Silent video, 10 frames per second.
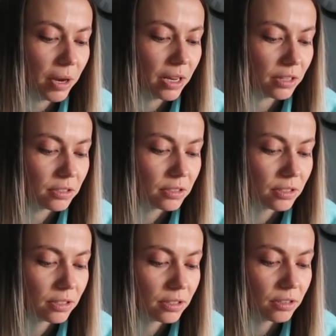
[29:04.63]
depends
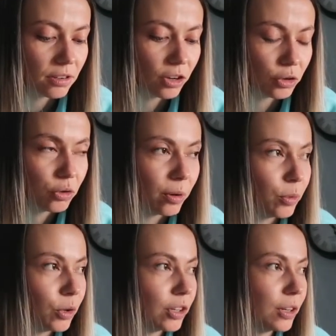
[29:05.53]
on who
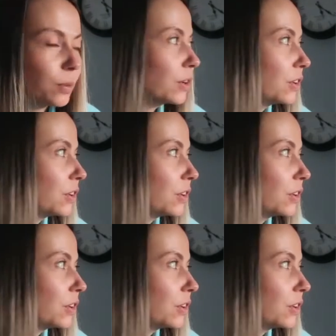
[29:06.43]
I'm working with.